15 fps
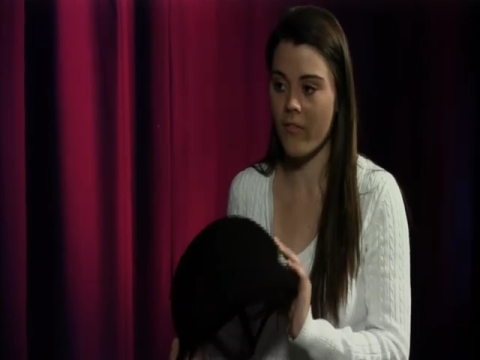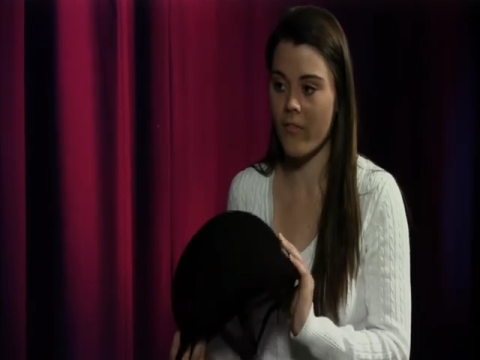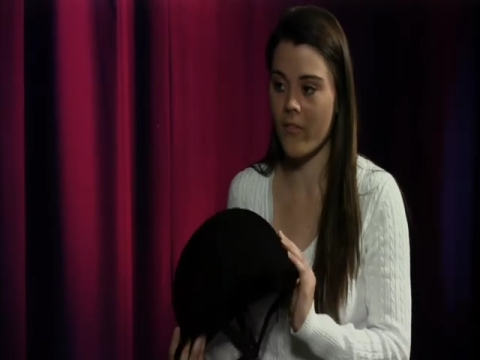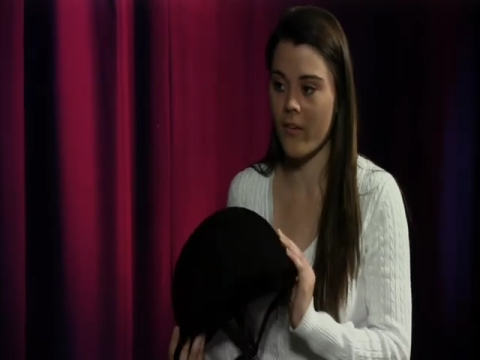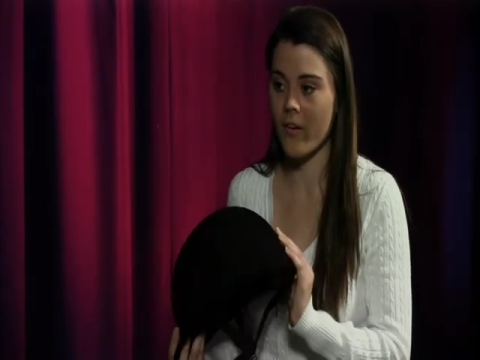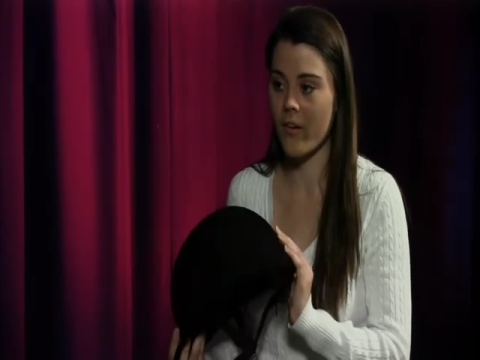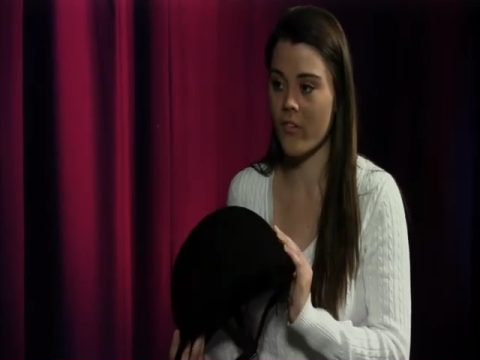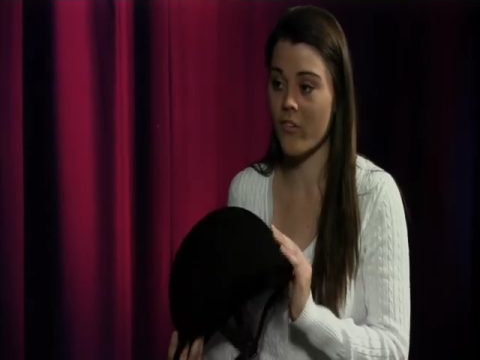
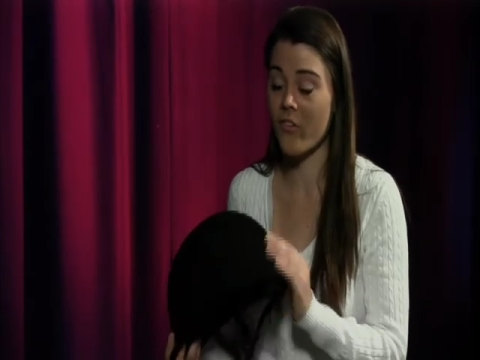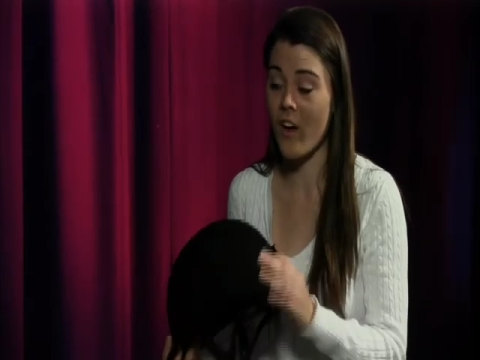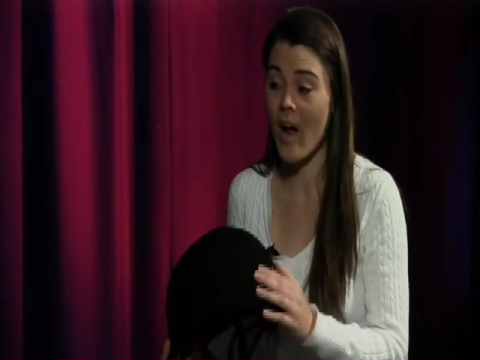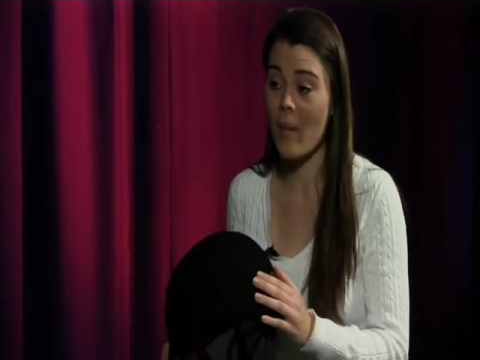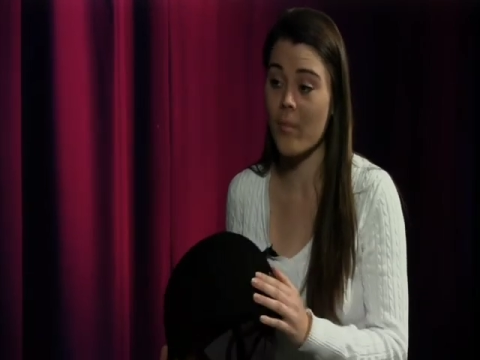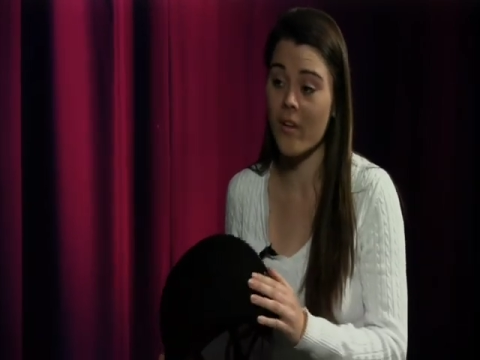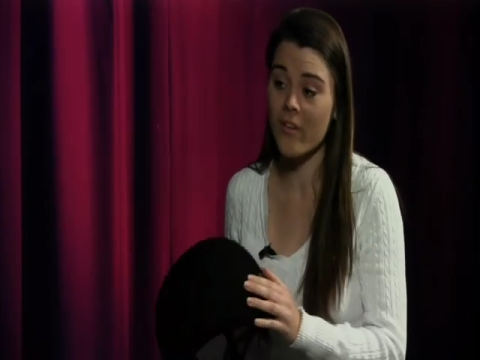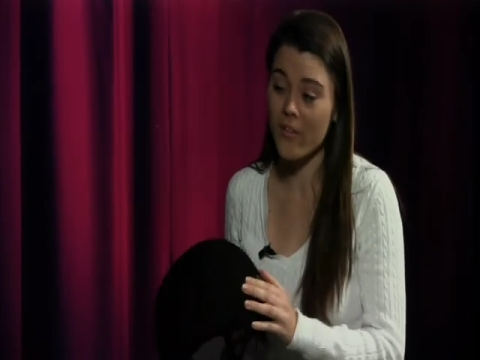you're
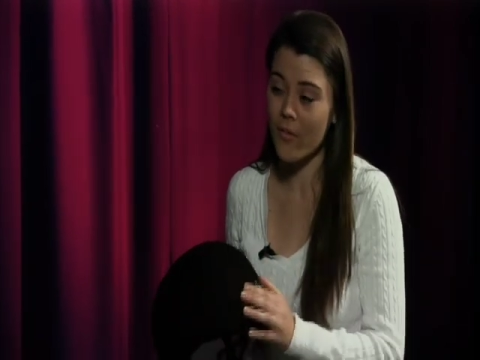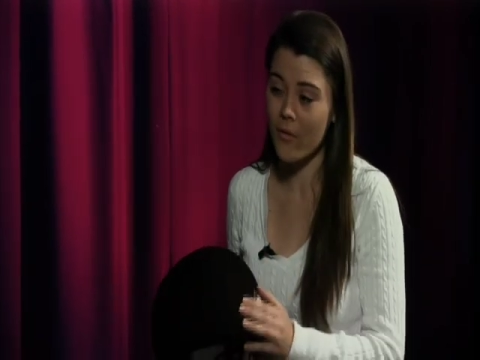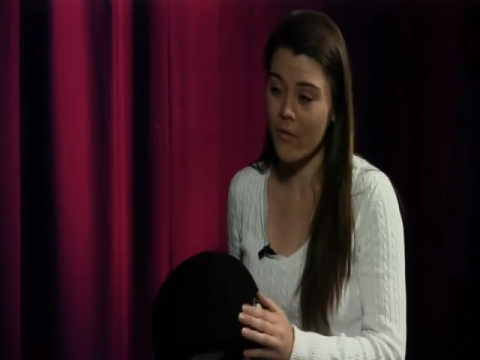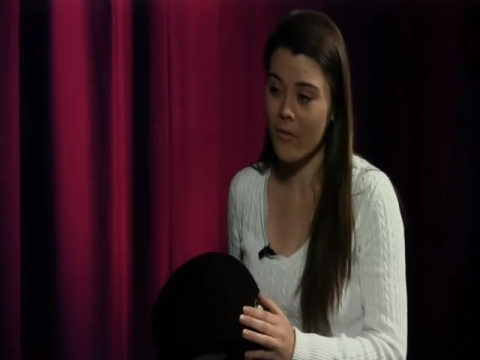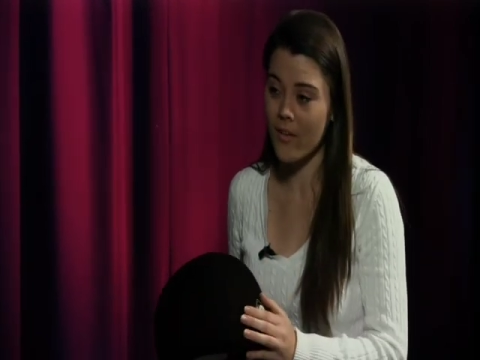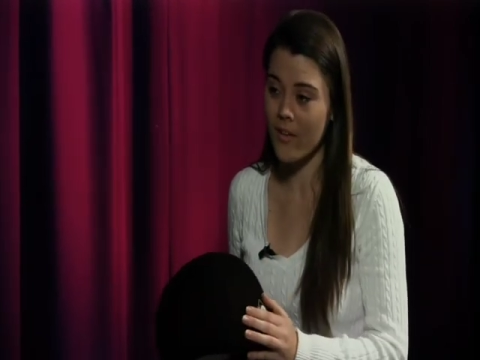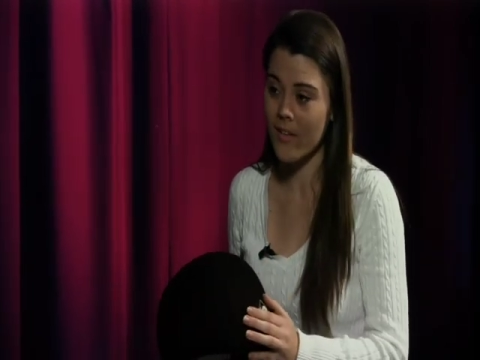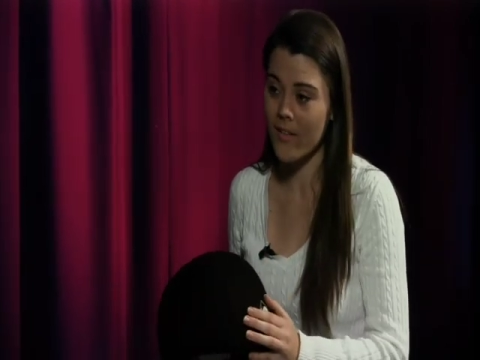trapped under the
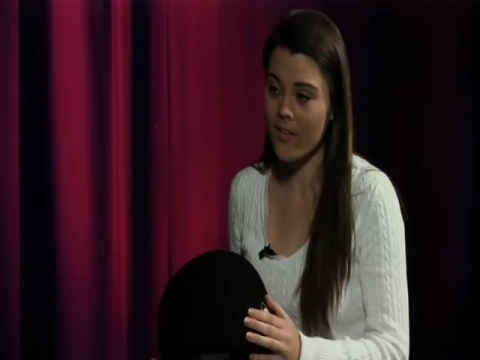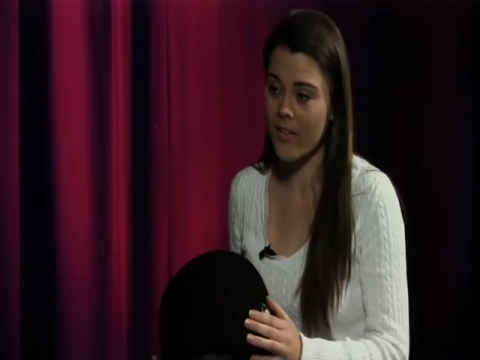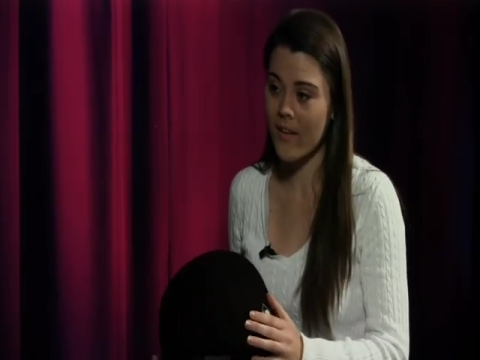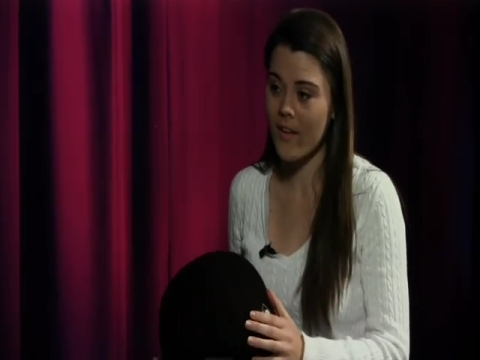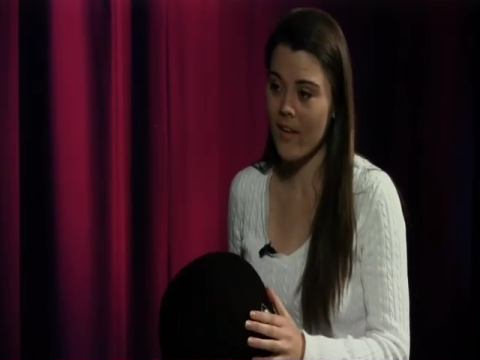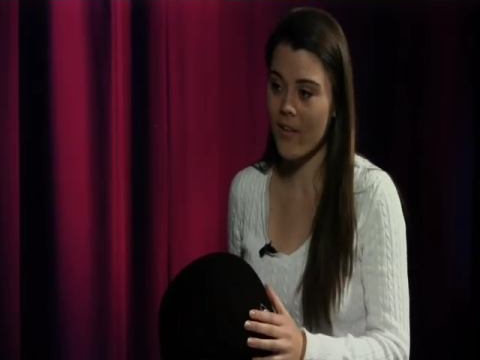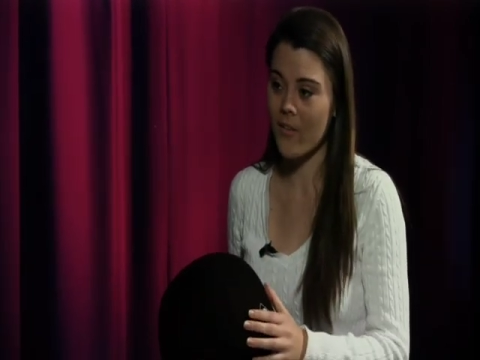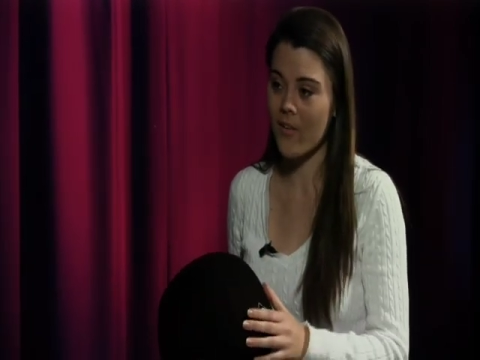horse.
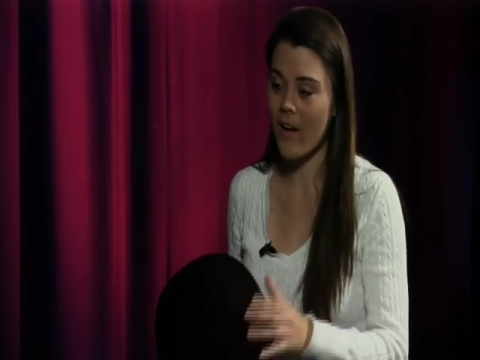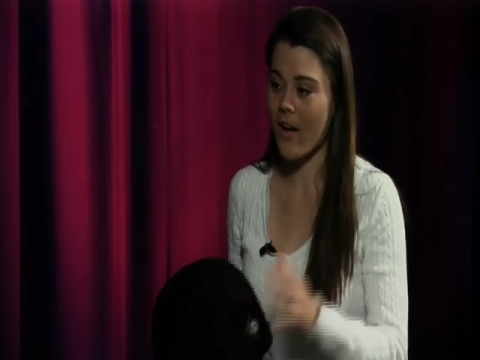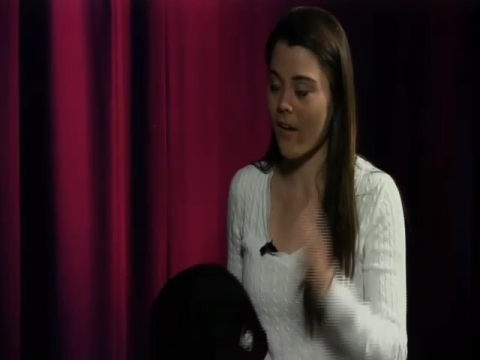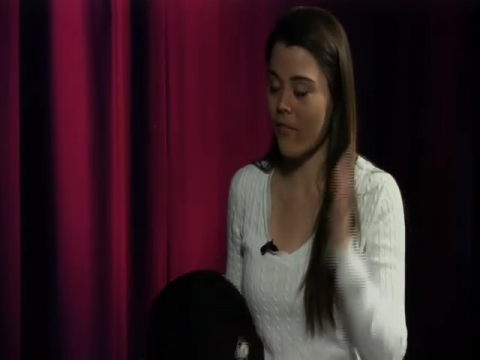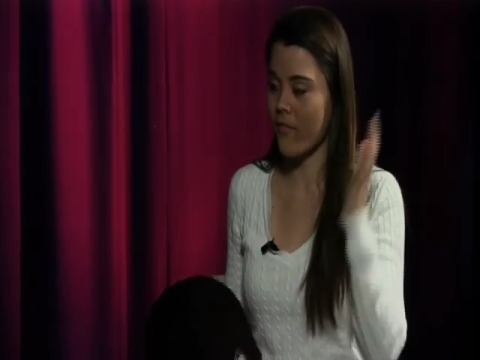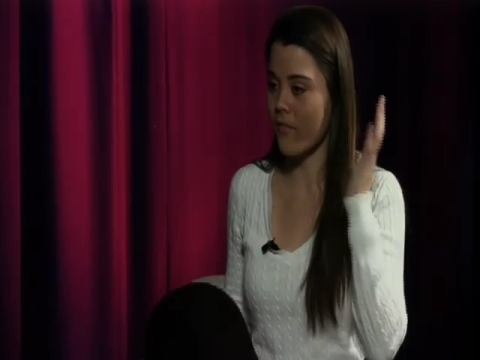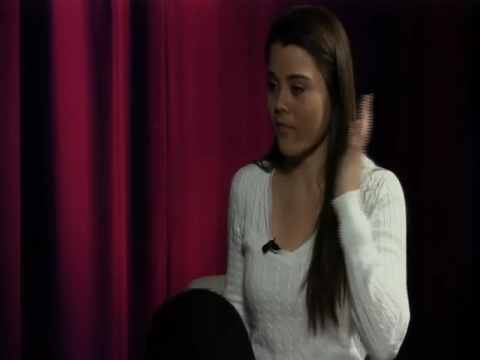You have,